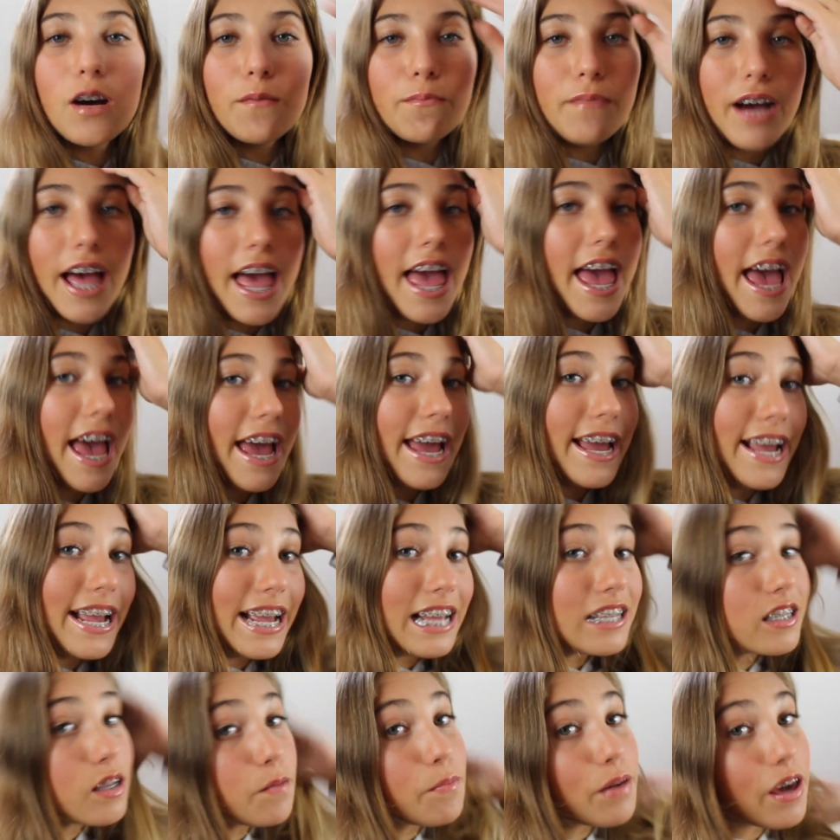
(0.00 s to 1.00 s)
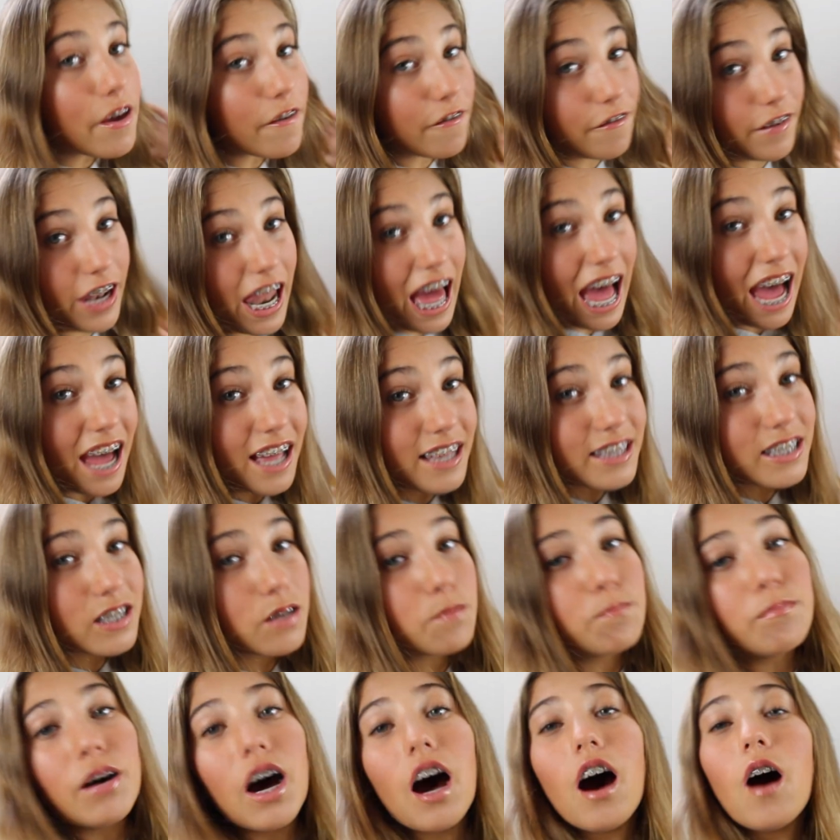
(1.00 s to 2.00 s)
My hair is a bit flat,
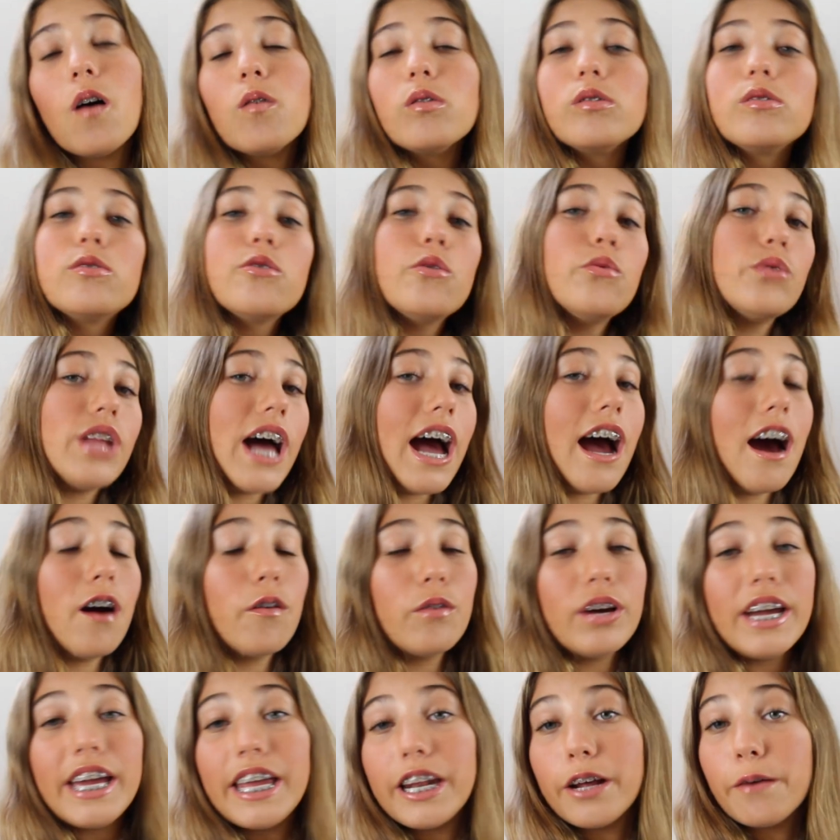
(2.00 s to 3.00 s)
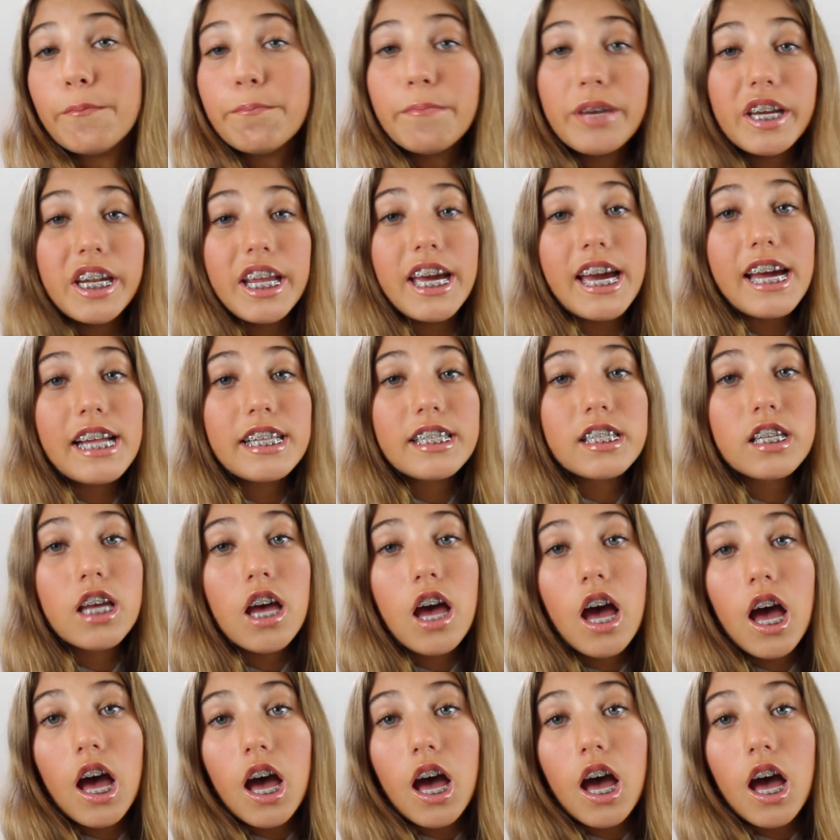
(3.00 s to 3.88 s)
but I'll sort that out in a minute.